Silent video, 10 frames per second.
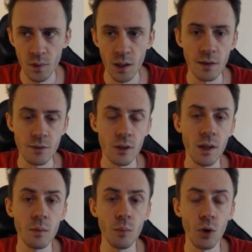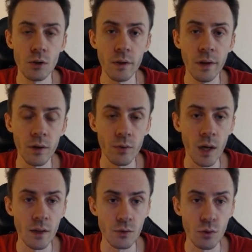After that boss, you're gonna
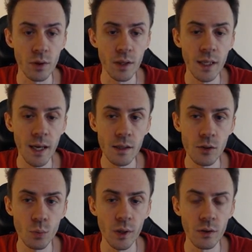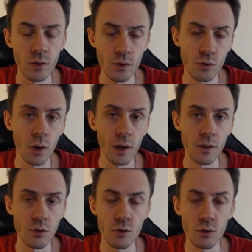run to the gates, where you need to
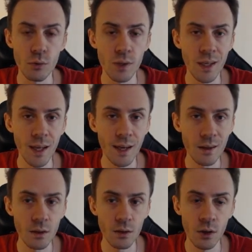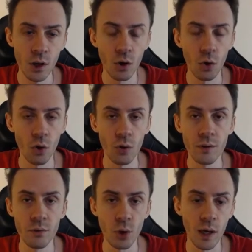either shoot the cannon, or
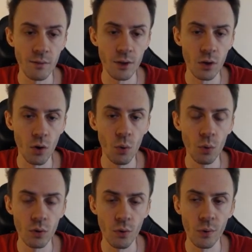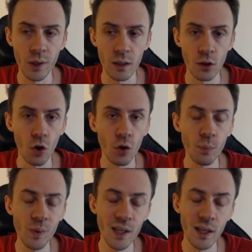if you have the rogue can
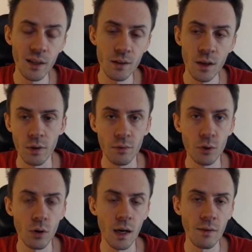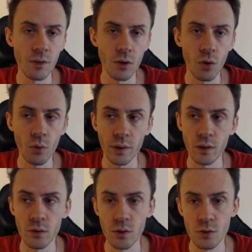lockpick it. If you don't have the rogue and
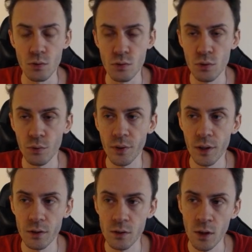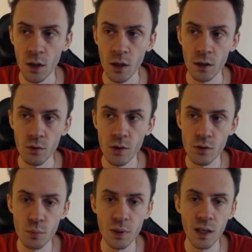you need to shoot it, you need
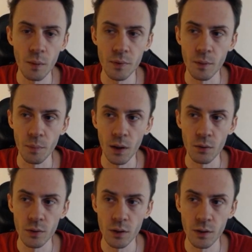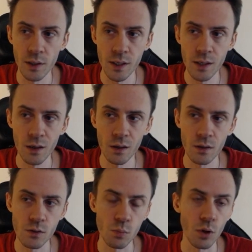to pick up the powder here in the
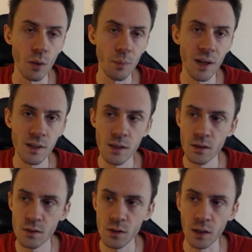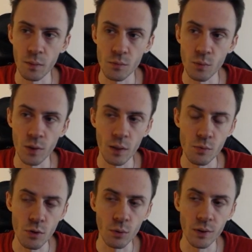small appendix, like when I'm
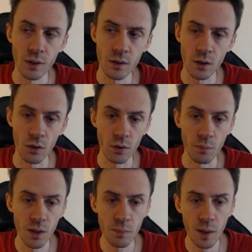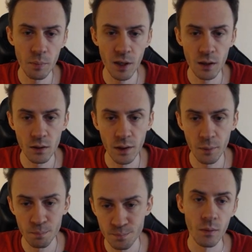showing it on the minimap currently.
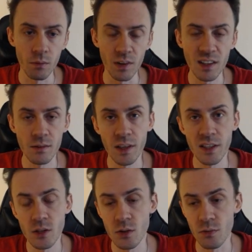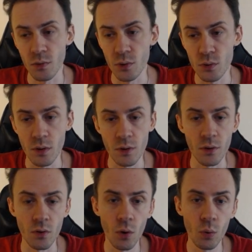One advantage for using the
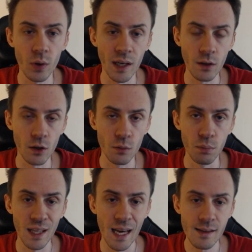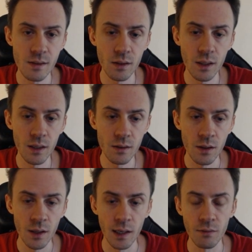rogue and not blasting it,
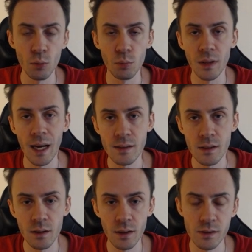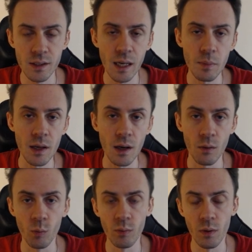if you blast it, there's gonna be
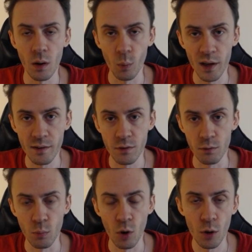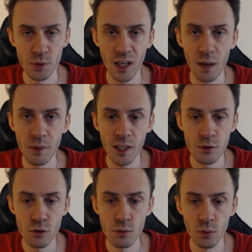a wave of mobs coming
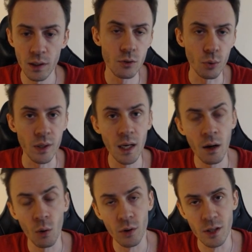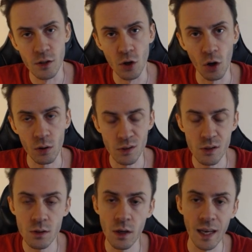at you. And so here on the
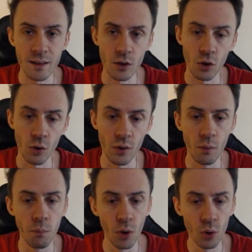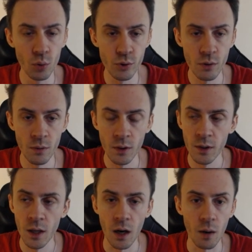docks and on the boat,
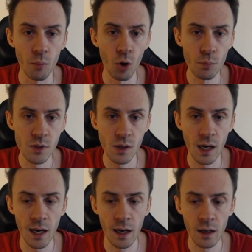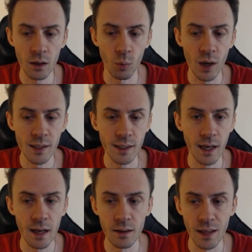mobs are quite
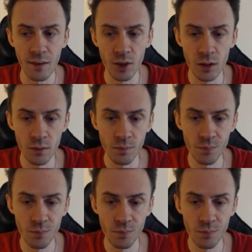high level.